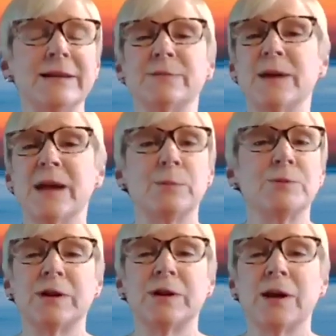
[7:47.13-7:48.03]
to be able
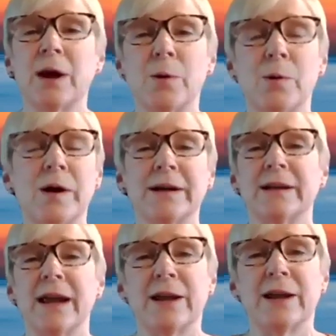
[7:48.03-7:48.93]
to go on
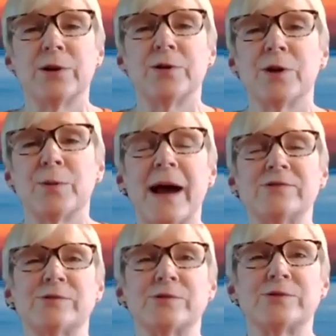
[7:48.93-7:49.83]
and earn their
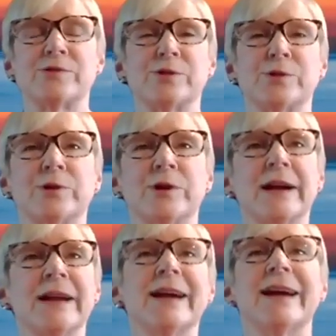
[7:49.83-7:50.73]
bachelor's
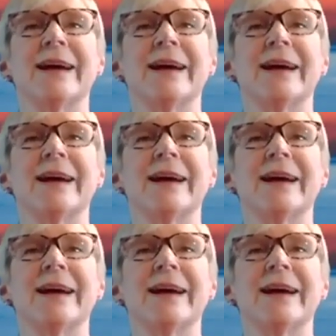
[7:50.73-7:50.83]
degree.